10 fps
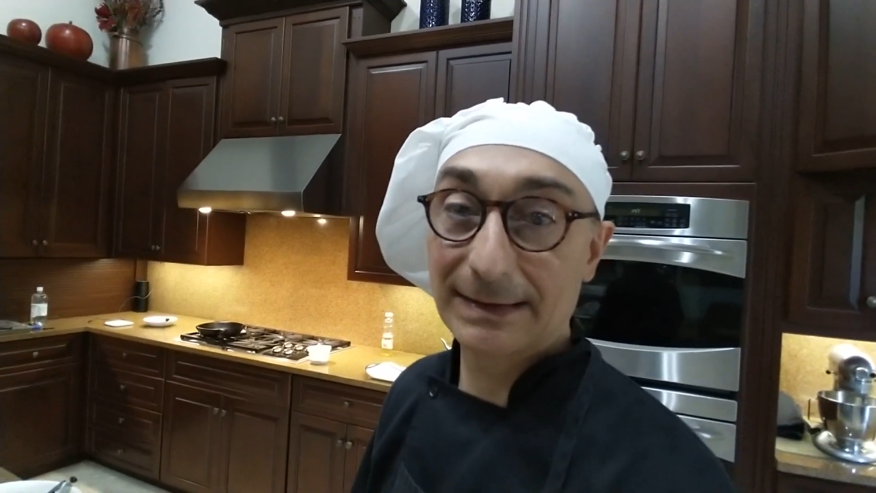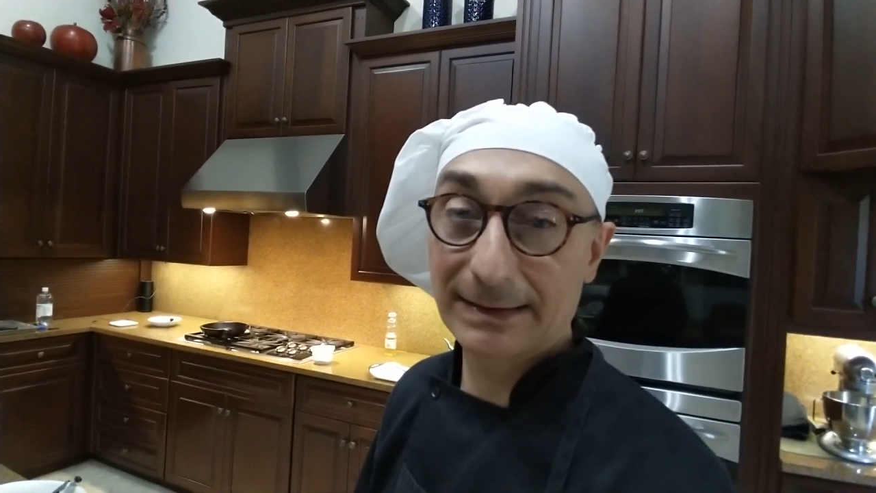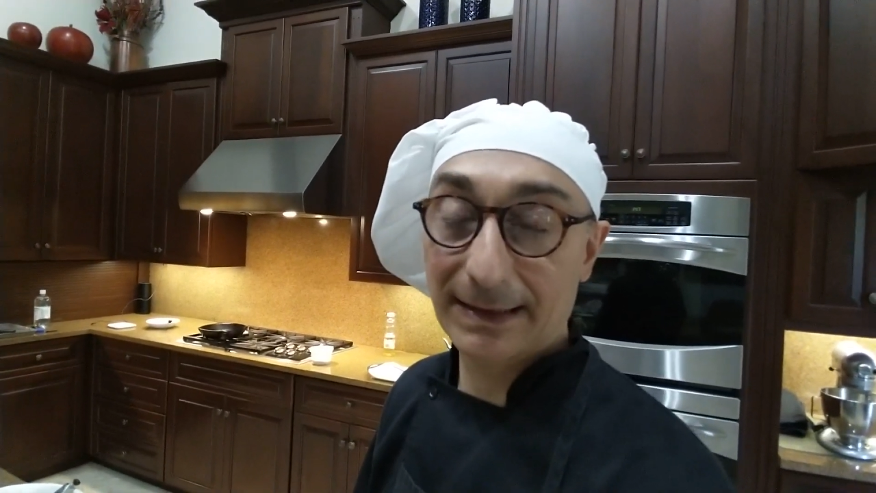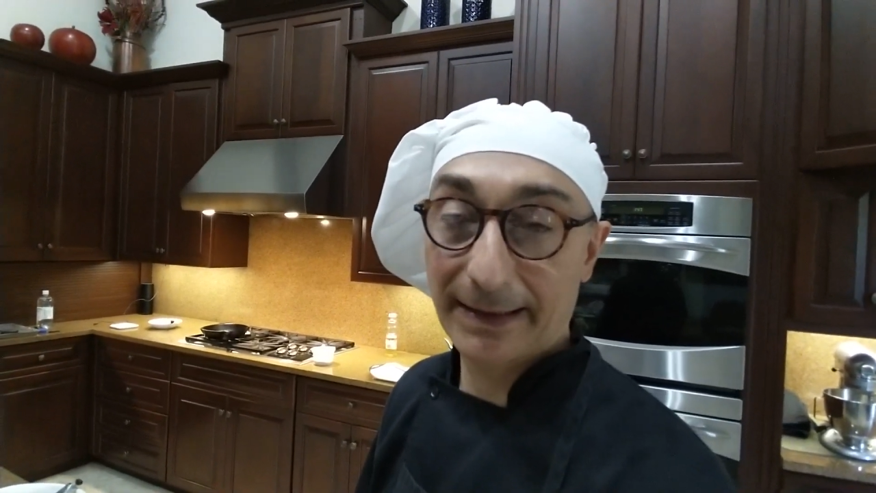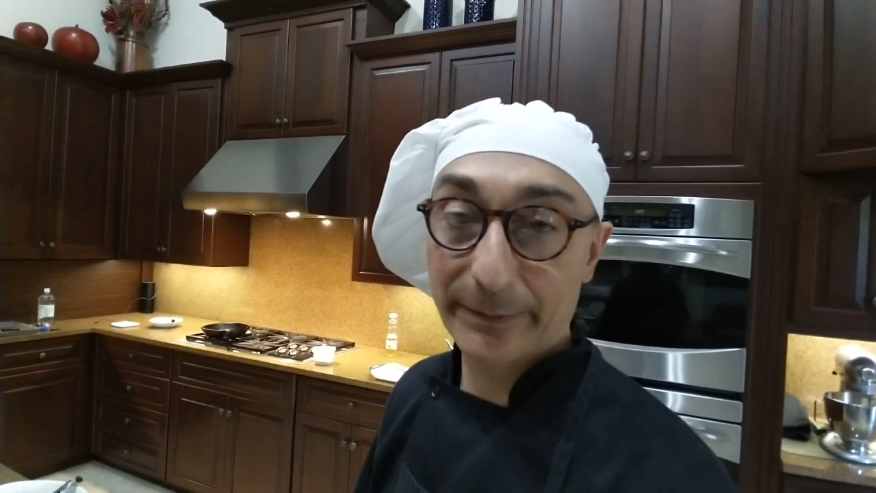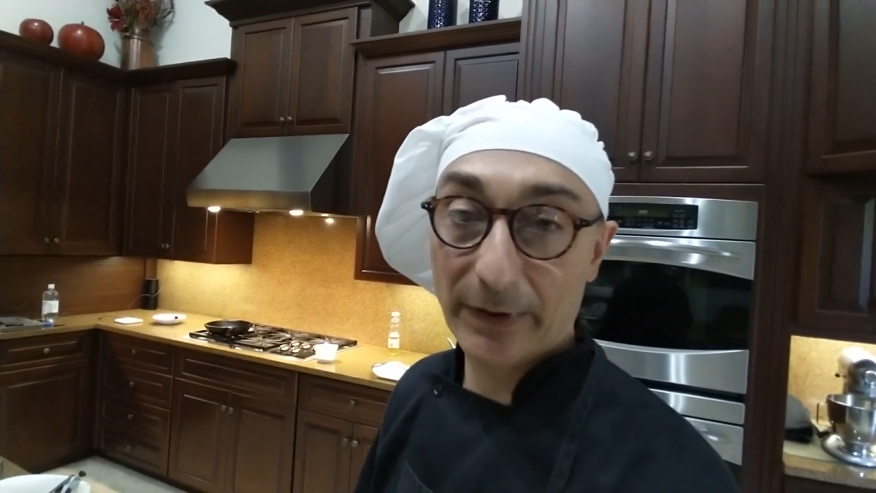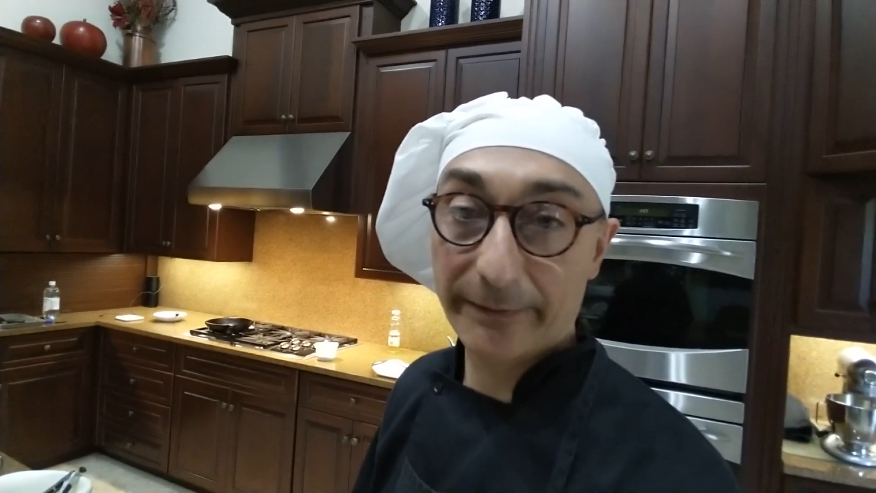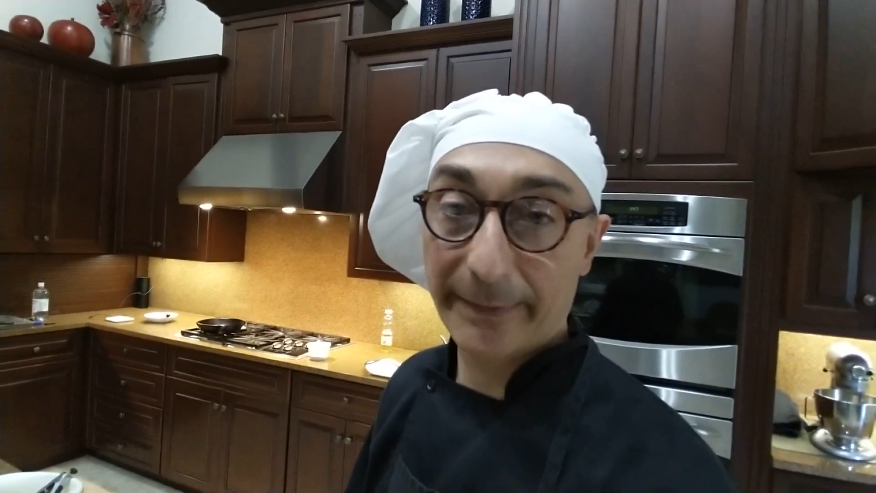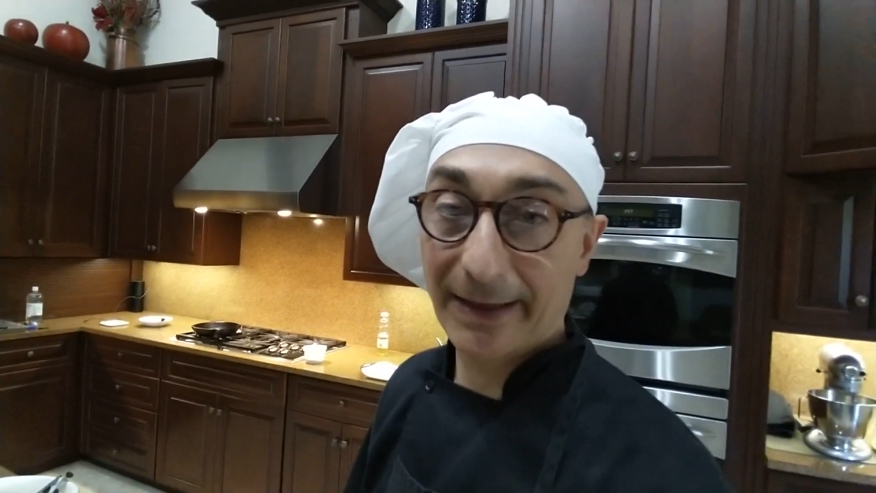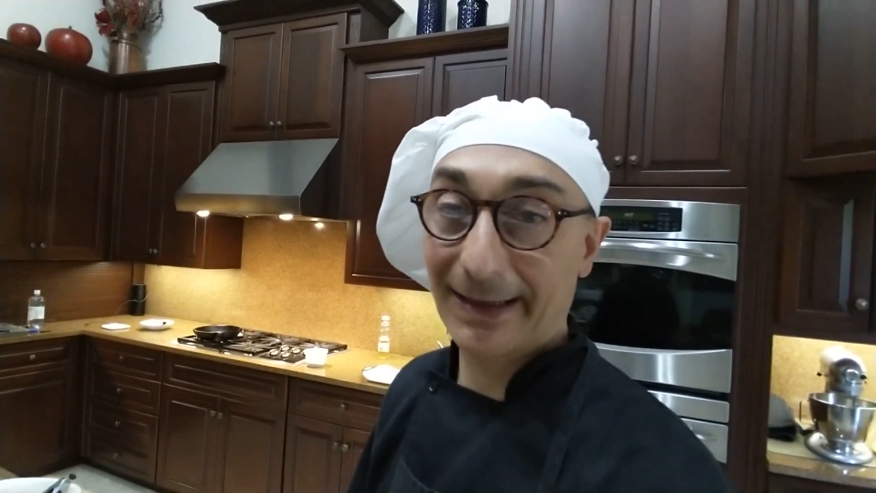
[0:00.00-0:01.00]
the time
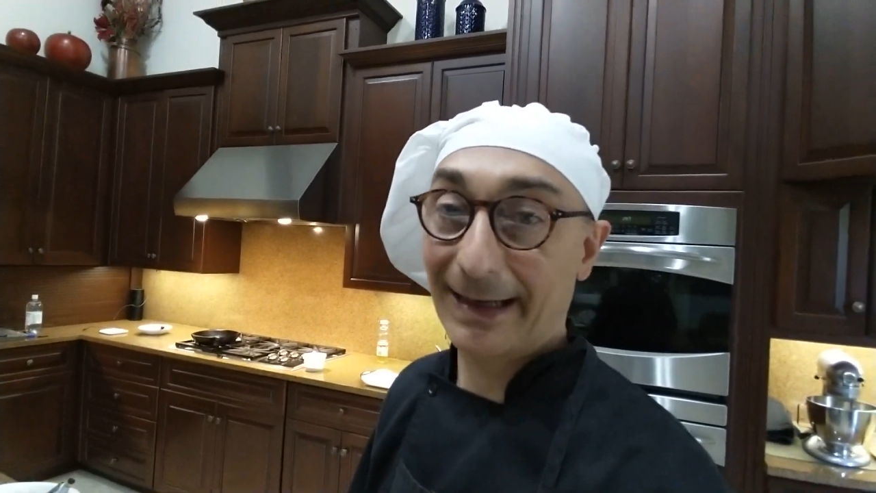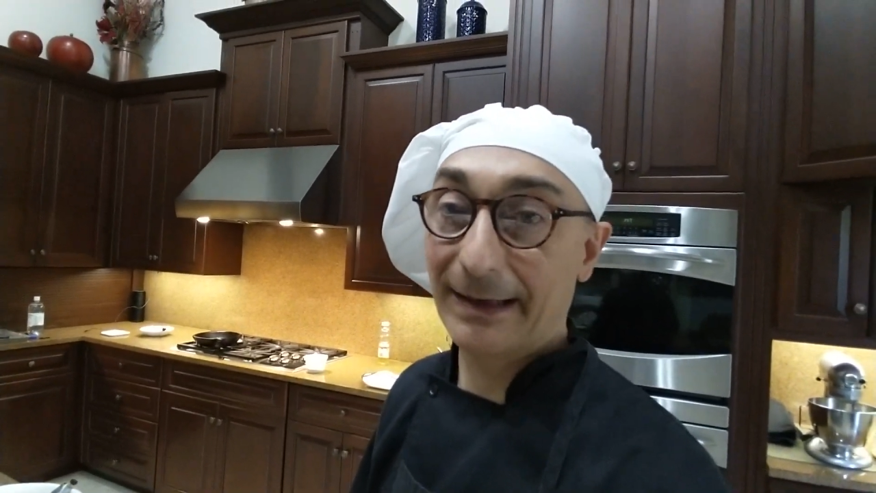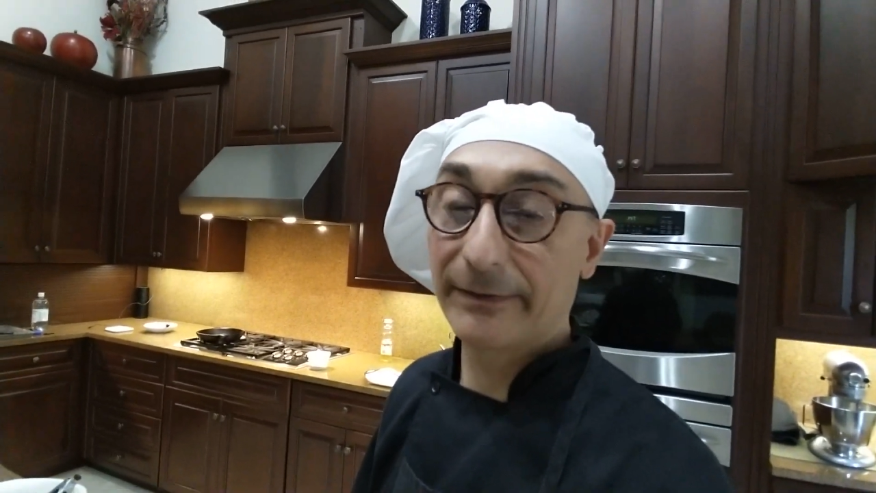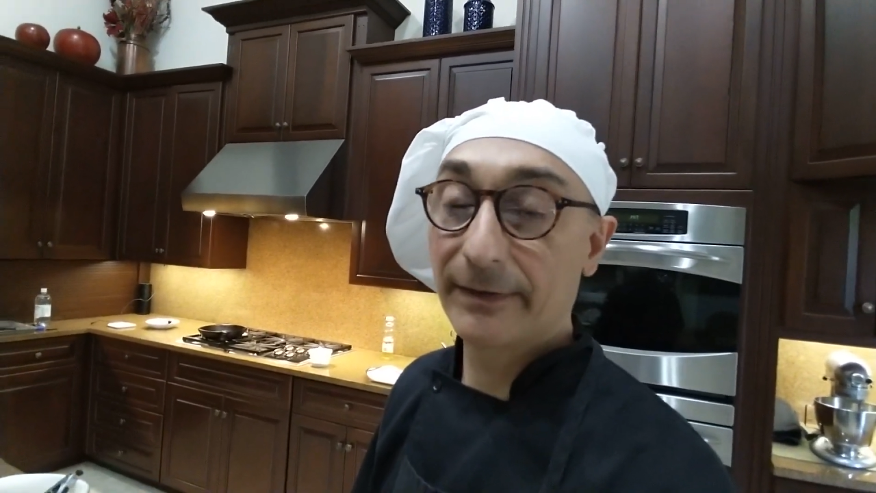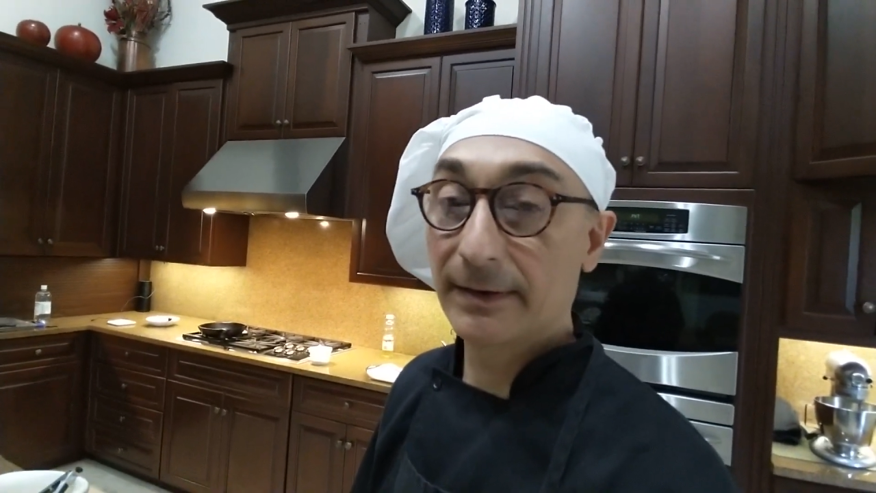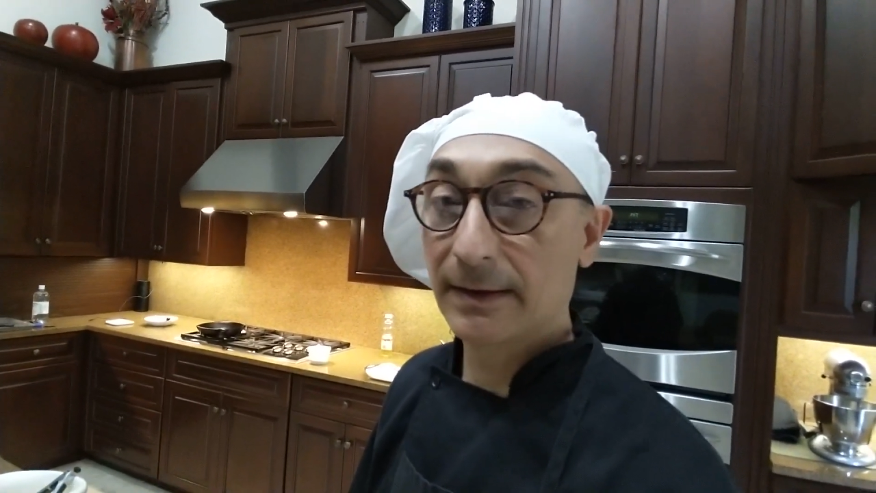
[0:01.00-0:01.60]
of my life